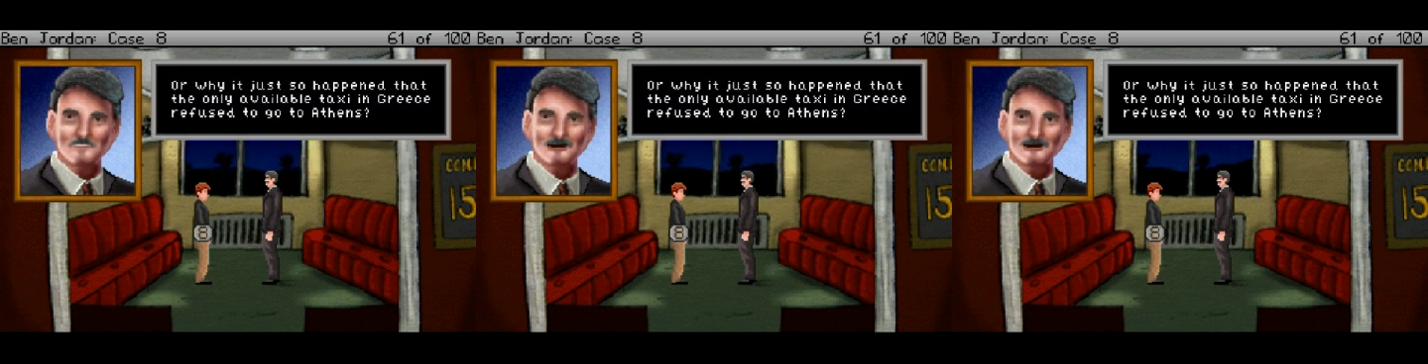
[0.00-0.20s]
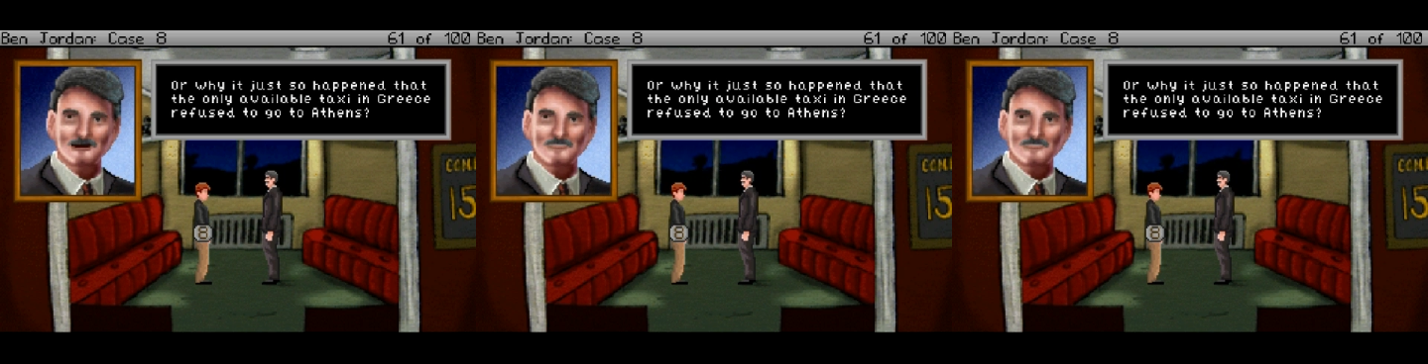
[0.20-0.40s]

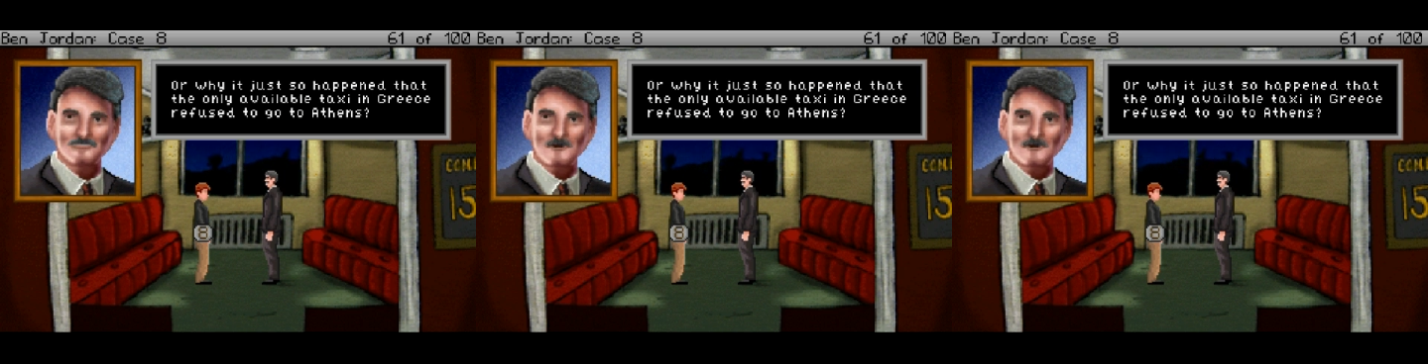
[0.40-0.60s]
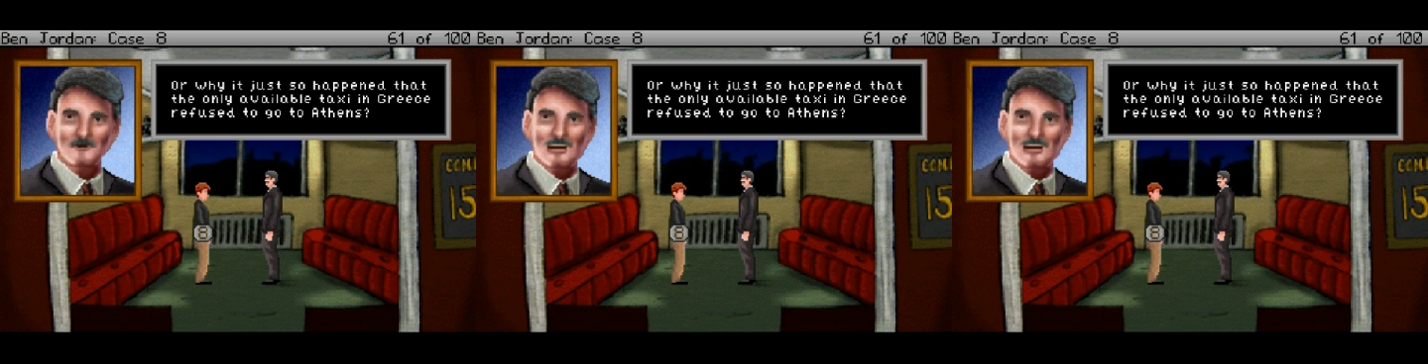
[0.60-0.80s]
taxi
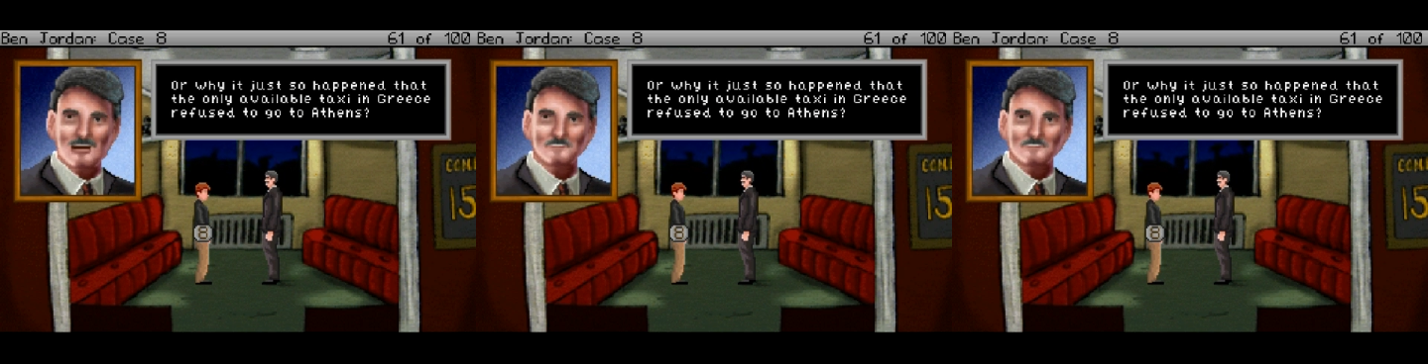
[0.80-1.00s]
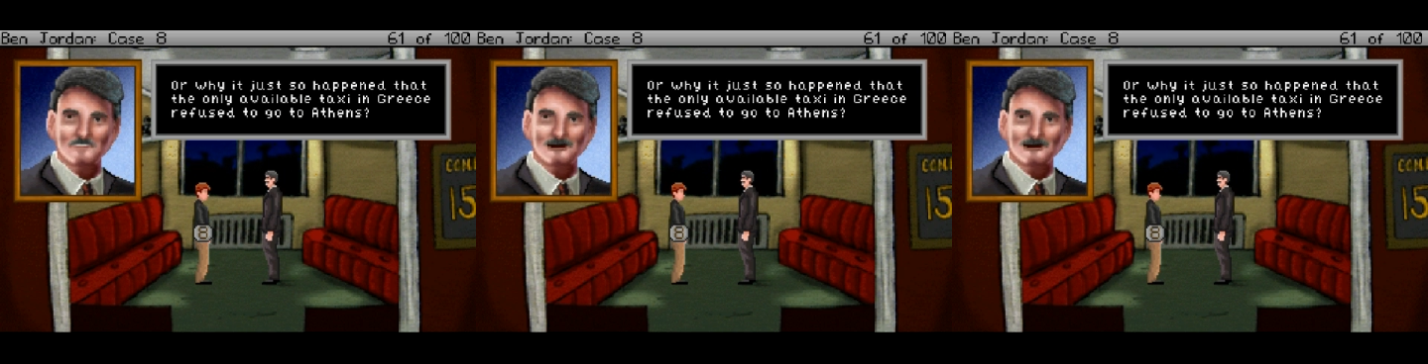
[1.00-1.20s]
in Greece
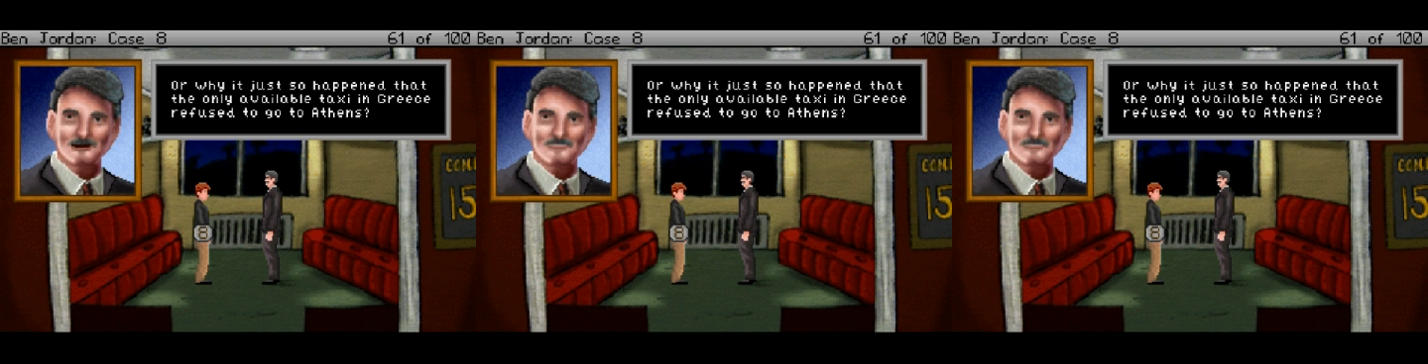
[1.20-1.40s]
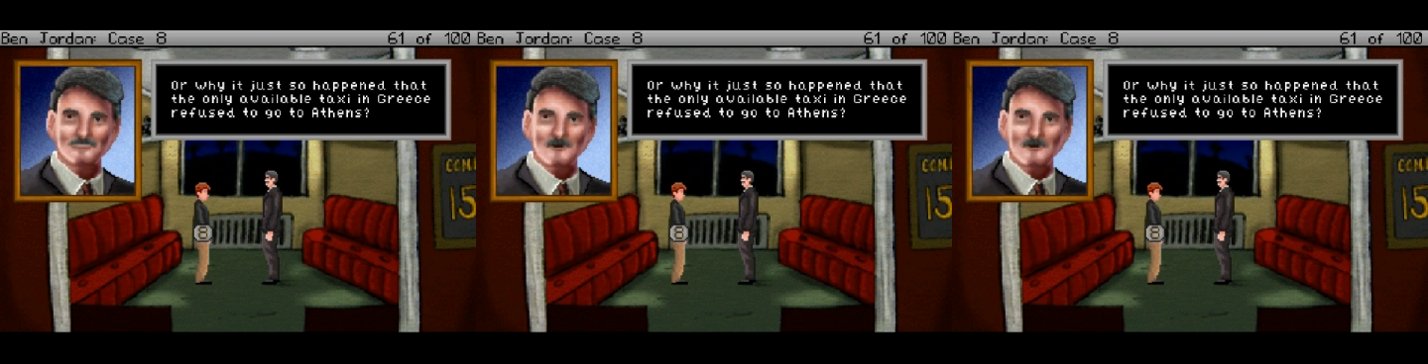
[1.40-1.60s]
refused to
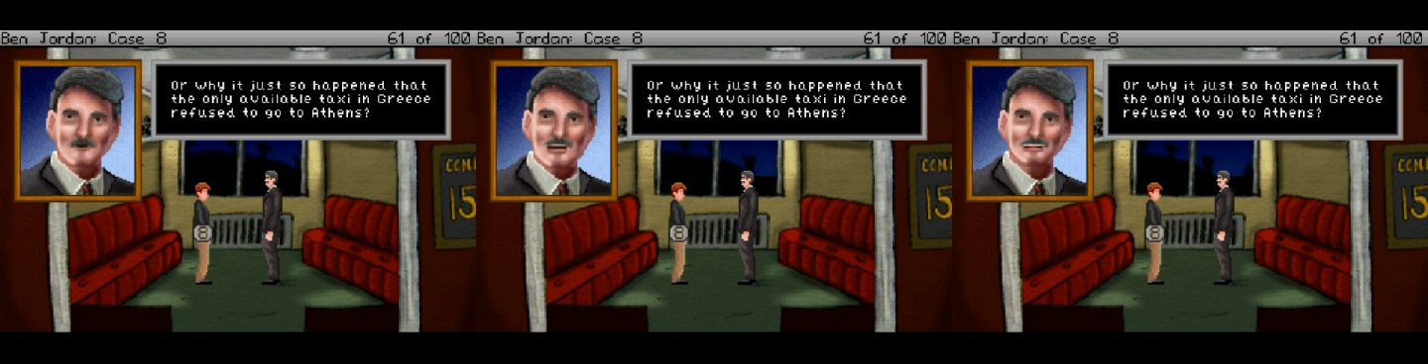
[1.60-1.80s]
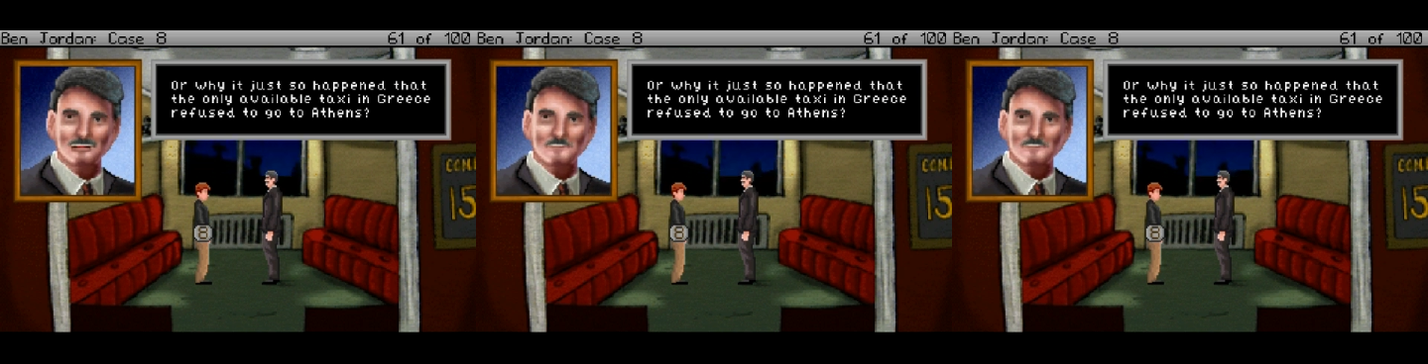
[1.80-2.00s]
go to
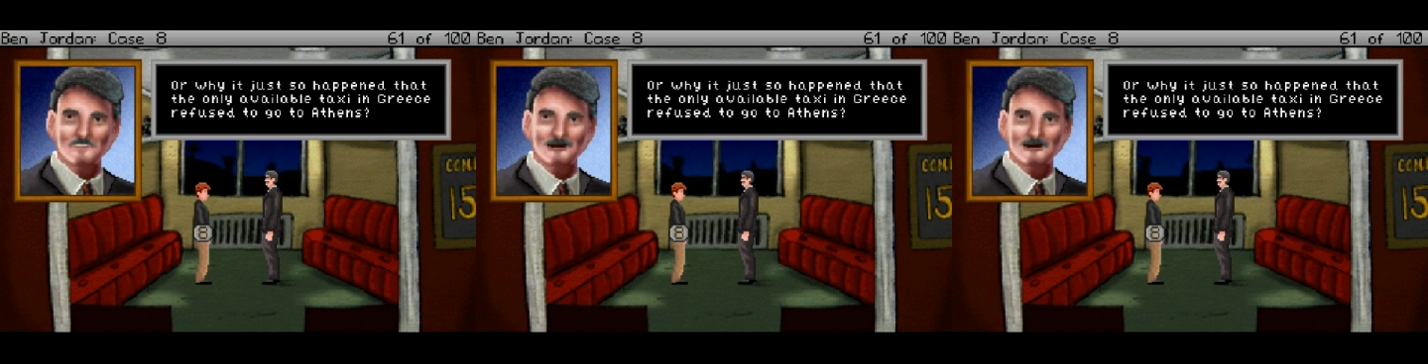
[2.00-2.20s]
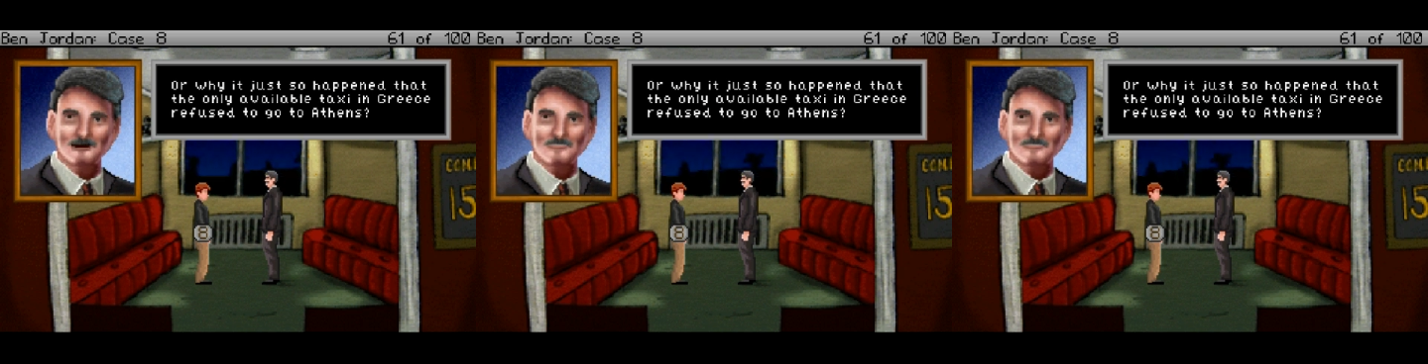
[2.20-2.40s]

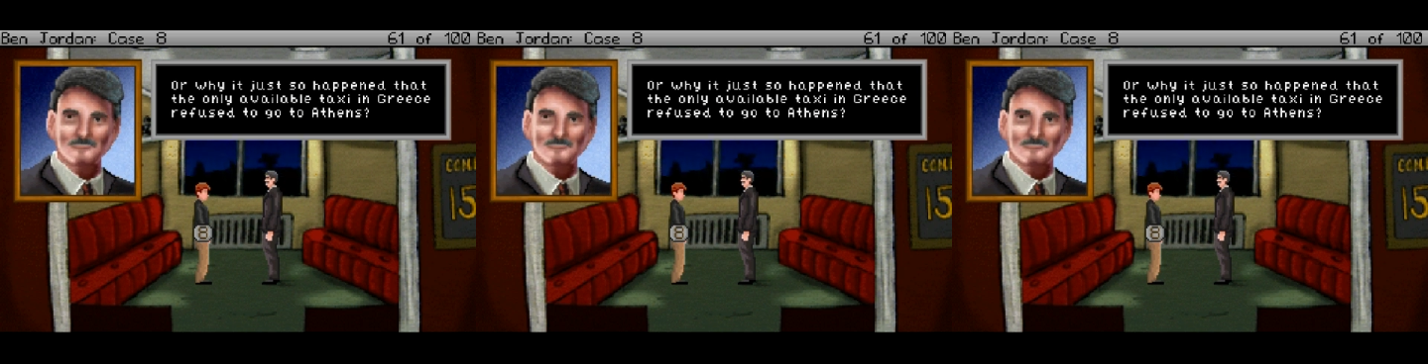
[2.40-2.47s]
Athens?